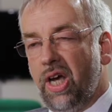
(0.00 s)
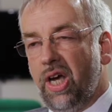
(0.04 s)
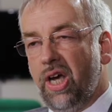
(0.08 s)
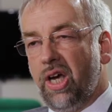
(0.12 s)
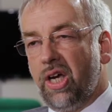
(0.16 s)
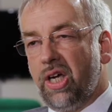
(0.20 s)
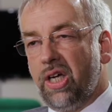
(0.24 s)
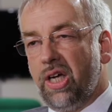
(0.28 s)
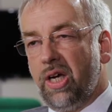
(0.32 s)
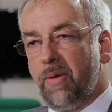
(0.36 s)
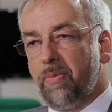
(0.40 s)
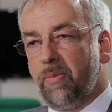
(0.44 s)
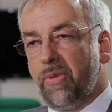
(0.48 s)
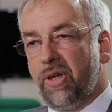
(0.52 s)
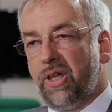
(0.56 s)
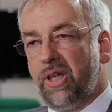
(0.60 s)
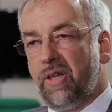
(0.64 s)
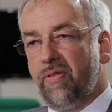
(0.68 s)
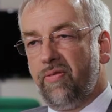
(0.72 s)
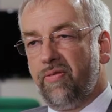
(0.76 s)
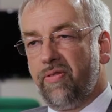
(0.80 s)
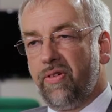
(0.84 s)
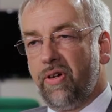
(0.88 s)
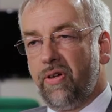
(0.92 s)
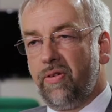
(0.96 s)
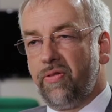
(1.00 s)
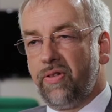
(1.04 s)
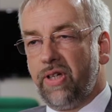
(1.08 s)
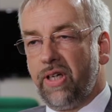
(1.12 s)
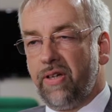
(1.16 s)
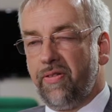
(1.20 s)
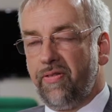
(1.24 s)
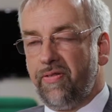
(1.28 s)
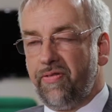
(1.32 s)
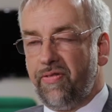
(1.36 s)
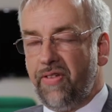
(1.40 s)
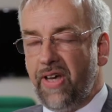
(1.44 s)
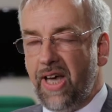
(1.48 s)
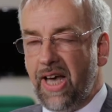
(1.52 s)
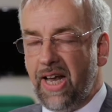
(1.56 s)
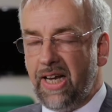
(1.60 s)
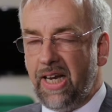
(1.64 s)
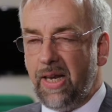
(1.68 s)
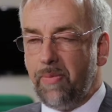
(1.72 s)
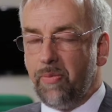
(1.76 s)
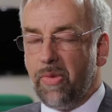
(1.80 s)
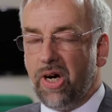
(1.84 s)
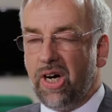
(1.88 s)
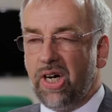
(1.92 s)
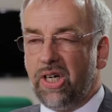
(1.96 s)
a company involved in
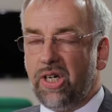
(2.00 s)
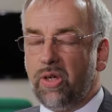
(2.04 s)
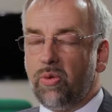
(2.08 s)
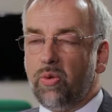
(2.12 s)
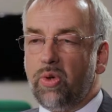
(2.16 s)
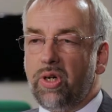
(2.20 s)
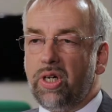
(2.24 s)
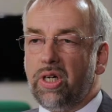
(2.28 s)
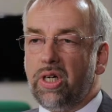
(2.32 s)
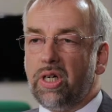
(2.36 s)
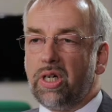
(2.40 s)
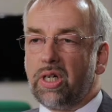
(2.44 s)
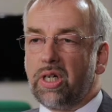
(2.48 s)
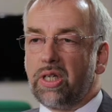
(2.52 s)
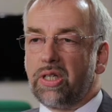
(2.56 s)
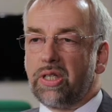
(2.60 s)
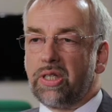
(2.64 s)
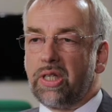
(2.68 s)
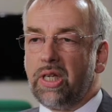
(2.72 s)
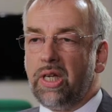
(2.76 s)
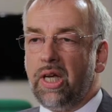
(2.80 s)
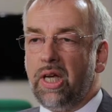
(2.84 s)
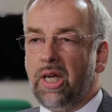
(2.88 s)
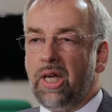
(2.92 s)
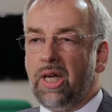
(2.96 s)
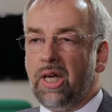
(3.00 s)
fairly minor works